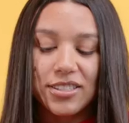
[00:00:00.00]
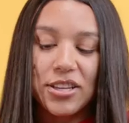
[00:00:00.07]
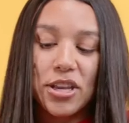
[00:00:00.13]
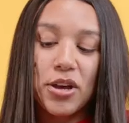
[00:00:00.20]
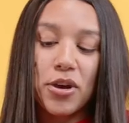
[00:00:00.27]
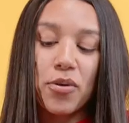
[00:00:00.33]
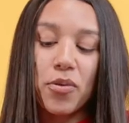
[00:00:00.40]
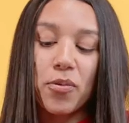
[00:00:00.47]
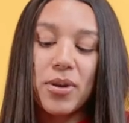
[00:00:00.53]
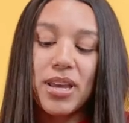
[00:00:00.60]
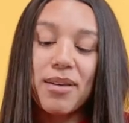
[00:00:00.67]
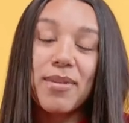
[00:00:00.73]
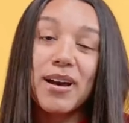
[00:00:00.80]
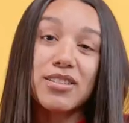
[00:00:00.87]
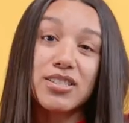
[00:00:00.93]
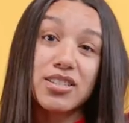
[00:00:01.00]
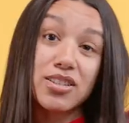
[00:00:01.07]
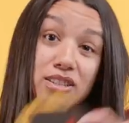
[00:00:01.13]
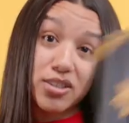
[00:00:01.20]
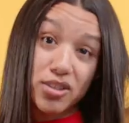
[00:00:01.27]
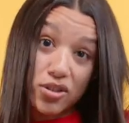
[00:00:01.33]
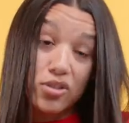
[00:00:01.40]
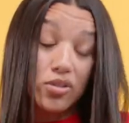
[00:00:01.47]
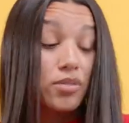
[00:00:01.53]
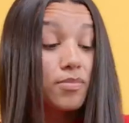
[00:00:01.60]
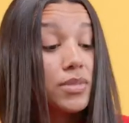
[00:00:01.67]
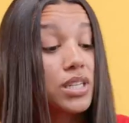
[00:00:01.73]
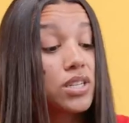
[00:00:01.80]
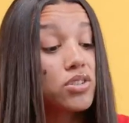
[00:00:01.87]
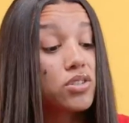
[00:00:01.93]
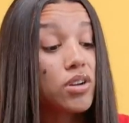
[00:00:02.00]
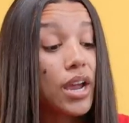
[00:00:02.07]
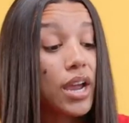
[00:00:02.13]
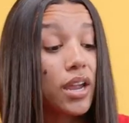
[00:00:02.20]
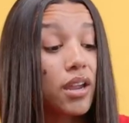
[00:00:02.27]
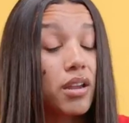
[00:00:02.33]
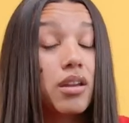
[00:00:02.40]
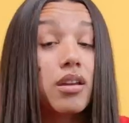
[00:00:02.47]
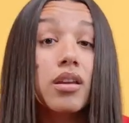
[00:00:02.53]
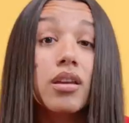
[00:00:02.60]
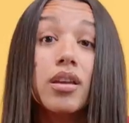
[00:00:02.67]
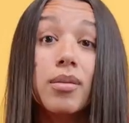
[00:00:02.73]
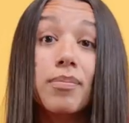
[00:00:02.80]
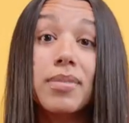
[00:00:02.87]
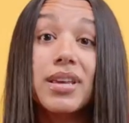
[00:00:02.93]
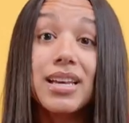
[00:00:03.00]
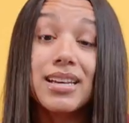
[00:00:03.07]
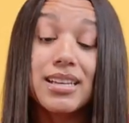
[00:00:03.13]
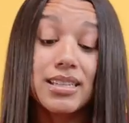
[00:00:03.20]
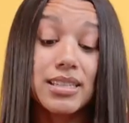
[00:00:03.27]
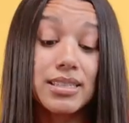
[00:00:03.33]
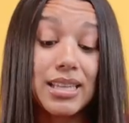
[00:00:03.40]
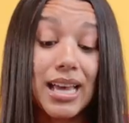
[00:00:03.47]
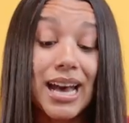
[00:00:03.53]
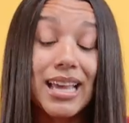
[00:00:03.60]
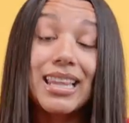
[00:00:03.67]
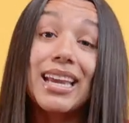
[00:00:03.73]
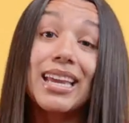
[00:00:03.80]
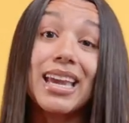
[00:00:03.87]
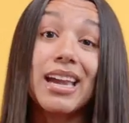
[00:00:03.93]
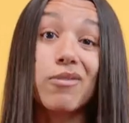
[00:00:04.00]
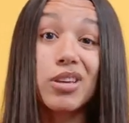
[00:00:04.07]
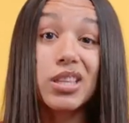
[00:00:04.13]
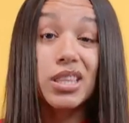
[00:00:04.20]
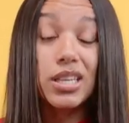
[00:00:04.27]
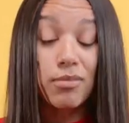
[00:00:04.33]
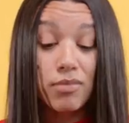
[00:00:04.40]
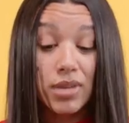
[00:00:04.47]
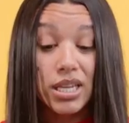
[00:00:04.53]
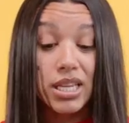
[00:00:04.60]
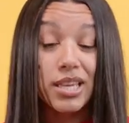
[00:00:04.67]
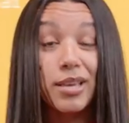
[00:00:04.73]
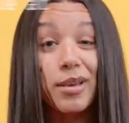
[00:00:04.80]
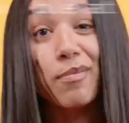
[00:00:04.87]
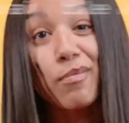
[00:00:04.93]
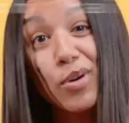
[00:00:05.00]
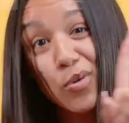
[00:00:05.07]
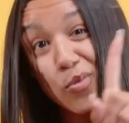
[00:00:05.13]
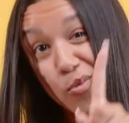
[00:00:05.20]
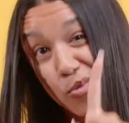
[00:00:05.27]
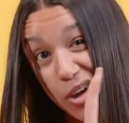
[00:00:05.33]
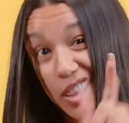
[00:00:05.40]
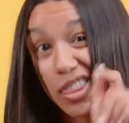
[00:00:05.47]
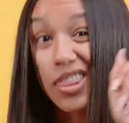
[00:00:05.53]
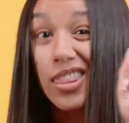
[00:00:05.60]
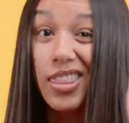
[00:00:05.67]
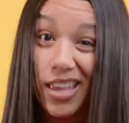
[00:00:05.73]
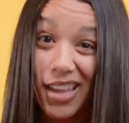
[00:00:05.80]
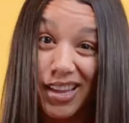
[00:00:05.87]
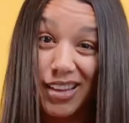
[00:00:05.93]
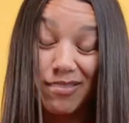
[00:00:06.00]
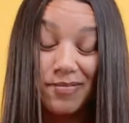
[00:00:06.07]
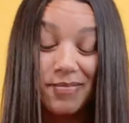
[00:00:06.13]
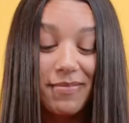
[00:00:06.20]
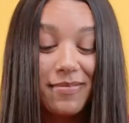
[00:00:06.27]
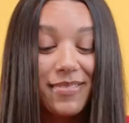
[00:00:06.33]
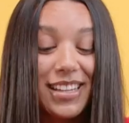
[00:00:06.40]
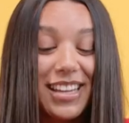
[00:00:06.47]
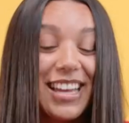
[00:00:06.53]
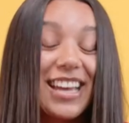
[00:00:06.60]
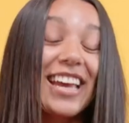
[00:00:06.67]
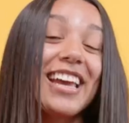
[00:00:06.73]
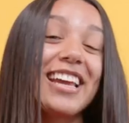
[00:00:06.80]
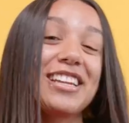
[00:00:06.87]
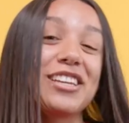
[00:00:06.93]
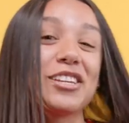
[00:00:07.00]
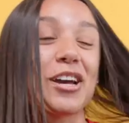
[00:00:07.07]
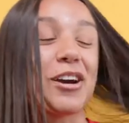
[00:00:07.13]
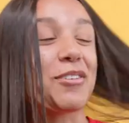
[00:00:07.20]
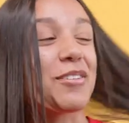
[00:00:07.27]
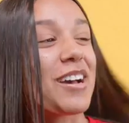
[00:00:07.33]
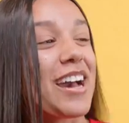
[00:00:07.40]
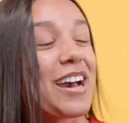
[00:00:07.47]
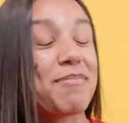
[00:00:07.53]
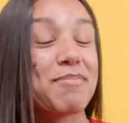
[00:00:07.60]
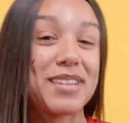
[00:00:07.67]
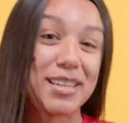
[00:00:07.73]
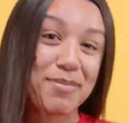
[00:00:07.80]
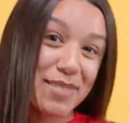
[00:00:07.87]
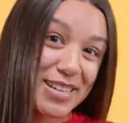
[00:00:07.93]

So we about to do the mini tray because I like everything mini but one thing and you know I'm gonna